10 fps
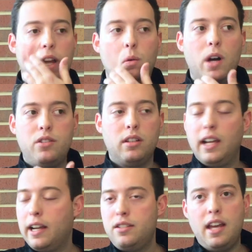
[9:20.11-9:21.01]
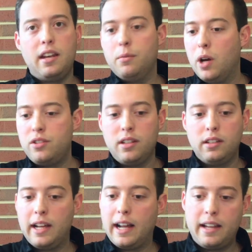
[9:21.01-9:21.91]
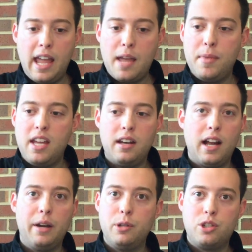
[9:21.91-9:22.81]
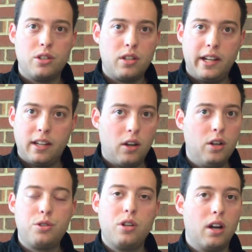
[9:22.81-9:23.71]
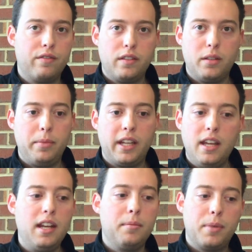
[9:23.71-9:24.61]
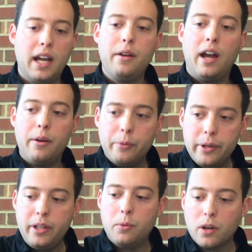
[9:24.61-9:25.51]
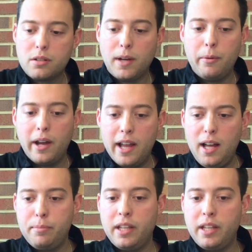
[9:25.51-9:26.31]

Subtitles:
It wasn't, like I said, it wasn't like I came in and I was just like an all-star from the beginning, but I really worked my way up.